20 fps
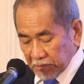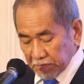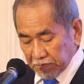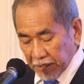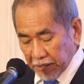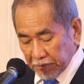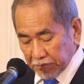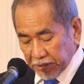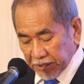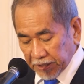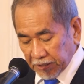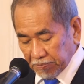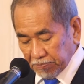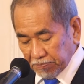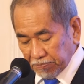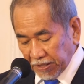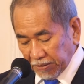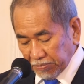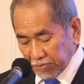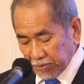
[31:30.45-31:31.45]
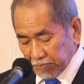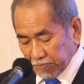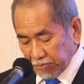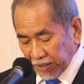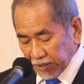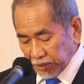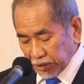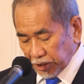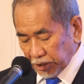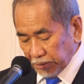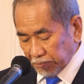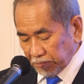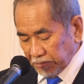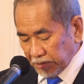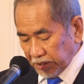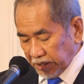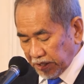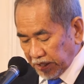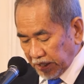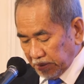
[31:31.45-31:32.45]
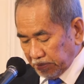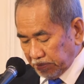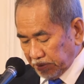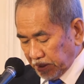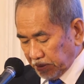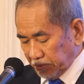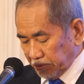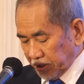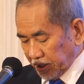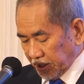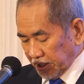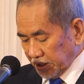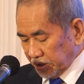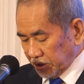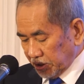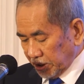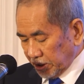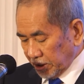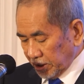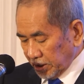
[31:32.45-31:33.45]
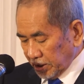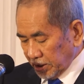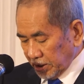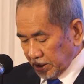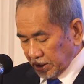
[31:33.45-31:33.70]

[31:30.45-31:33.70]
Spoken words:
public-private partnership can be for the country